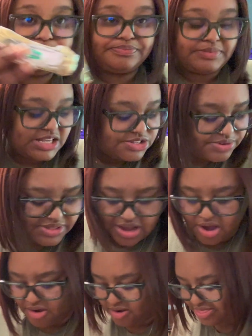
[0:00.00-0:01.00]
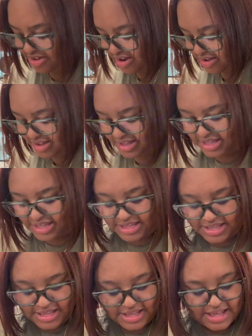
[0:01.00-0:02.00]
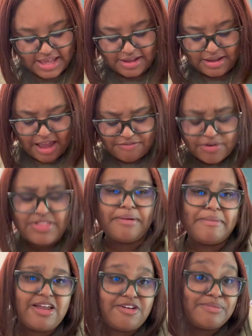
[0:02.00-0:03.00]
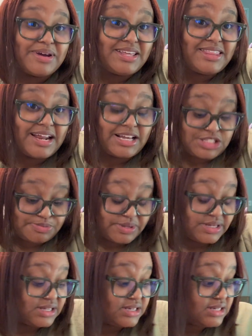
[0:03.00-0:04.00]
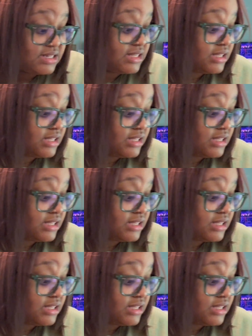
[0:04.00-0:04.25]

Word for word: That's really all. I thought for the amount of money that I spent,